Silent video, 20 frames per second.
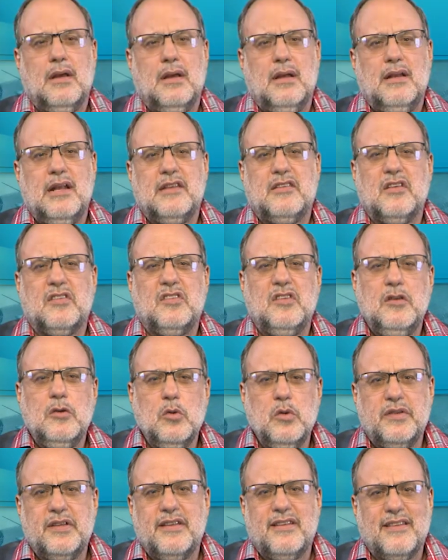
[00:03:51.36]
Let us
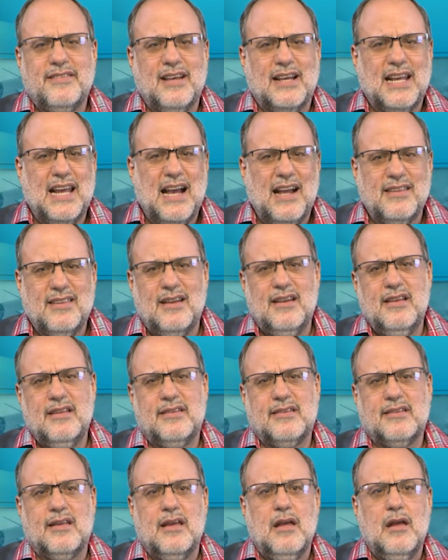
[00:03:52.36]
use it as a
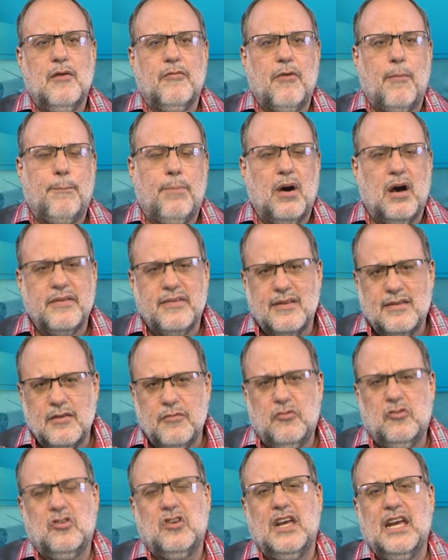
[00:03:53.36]
catalyst for
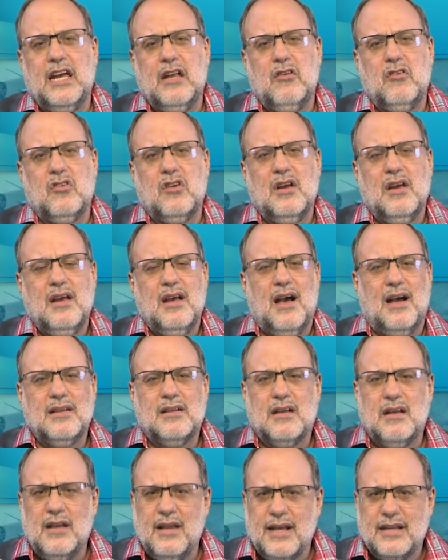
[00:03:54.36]
positive change and
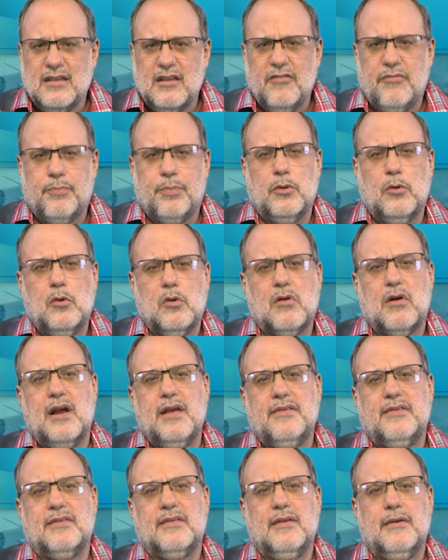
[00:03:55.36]
collective
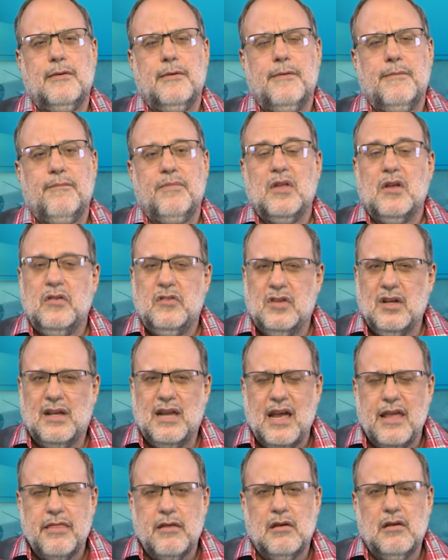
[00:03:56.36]
progress.
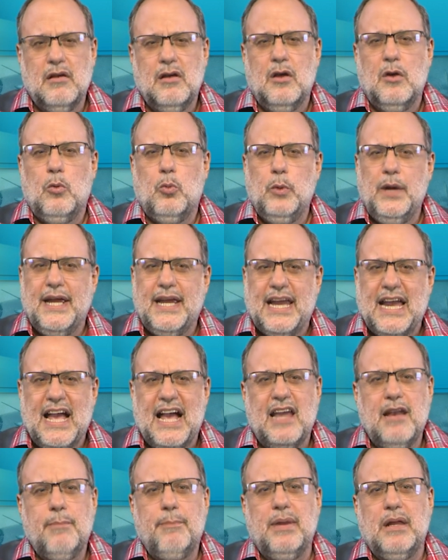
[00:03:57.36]
Together, we
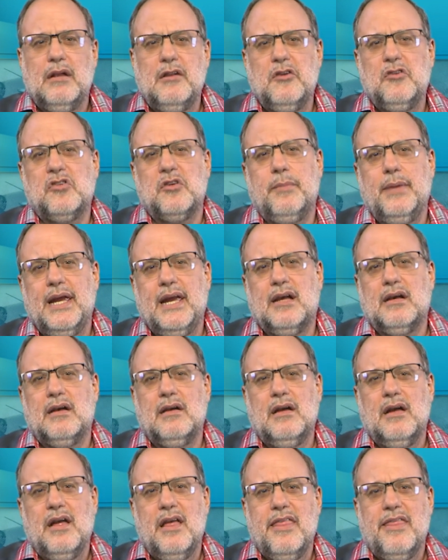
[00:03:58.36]
can build a Jamaica
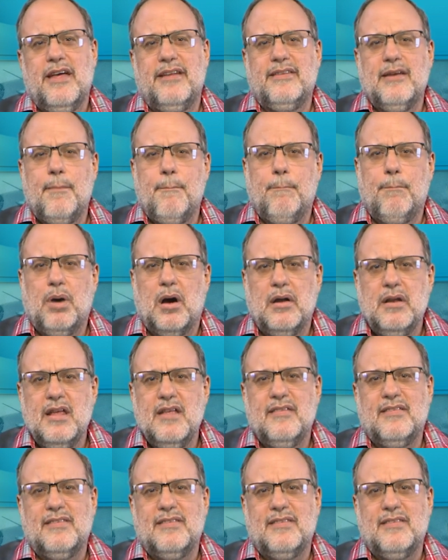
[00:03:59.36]
that embodies